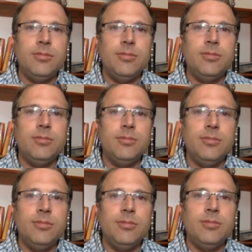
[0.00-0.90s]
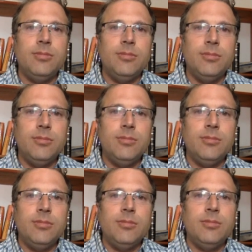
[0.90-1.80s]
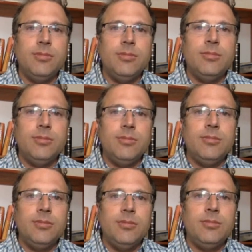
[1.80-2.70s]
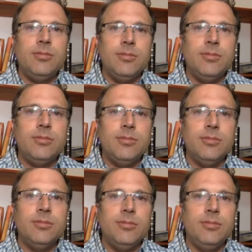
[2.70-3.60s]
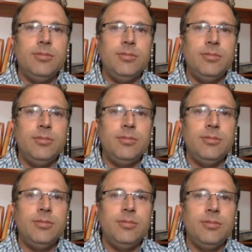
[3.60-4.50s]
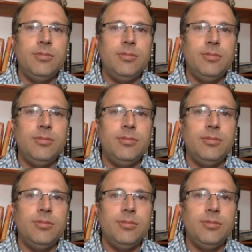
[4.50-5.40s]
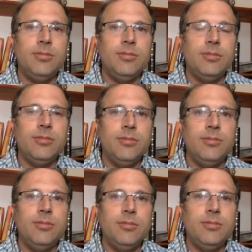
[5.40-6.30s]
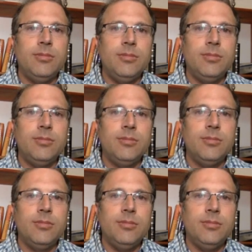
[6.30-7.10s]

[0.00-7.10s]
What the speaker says: This person isn't speaking.